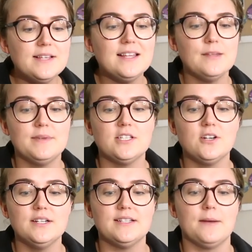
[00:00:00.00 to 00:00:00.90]
like the
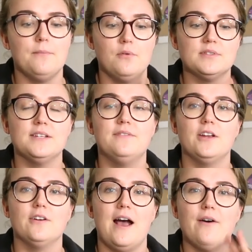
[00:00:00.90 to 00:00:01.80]
mystery is like mostly
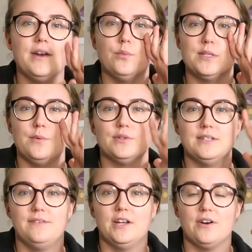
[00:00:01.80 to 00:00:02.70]
figured out, and it was
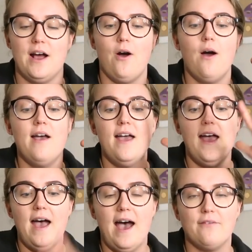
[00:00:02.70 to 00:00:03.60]
mostly figured out
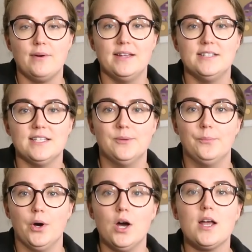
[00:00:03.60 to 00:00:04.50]
halfway into the
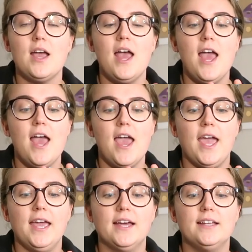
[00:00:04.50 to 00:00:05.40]
book.
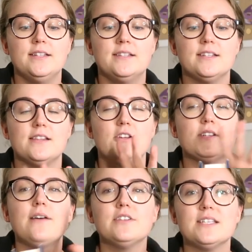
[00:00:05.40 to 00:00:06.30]
And
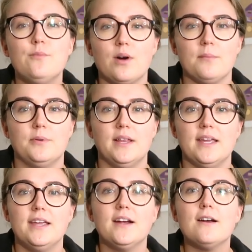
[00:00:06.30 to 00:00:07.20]
there's obviously more at
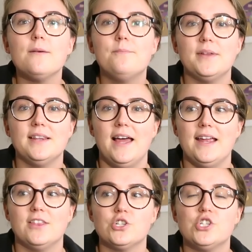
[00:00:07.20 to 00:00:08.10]
play here, but
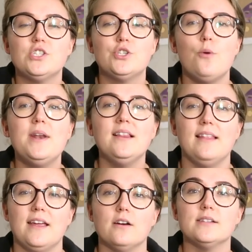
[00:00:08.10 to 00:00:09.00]
like there's just so many
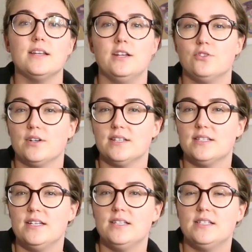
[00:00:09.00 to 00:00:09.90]
layers and
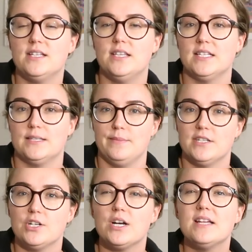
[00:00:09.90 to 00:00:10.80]
intricacies to this
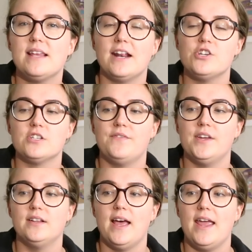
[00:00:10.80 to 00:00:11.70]
mystery that I just
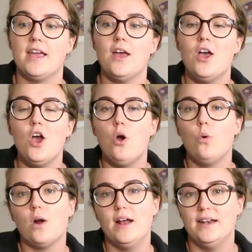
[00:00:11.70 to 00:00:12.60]
feel like
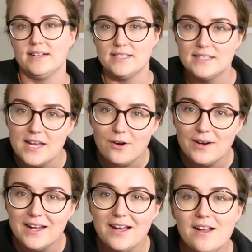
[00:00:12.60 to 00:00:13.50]
were
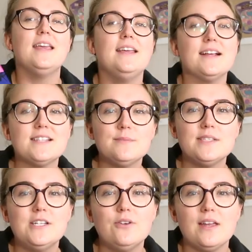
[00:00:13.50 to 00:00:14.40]
unnecessary. Yes, I'm
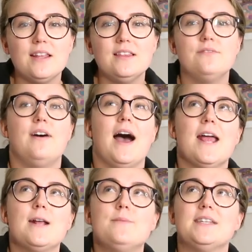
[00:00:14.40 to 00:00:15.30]
still getting the
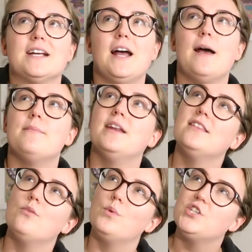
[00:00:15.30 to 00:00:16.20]
vibes, like I'm
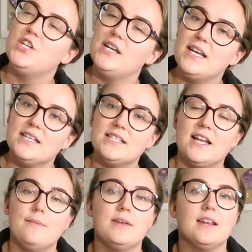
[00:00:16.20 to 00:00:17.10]
getting the witchiness
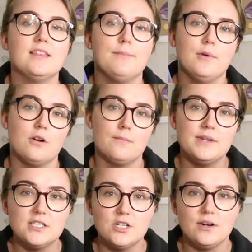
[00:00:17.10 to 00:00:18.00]
and I'm getting the murder
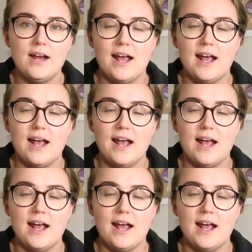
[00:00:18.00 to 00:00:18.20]
mystery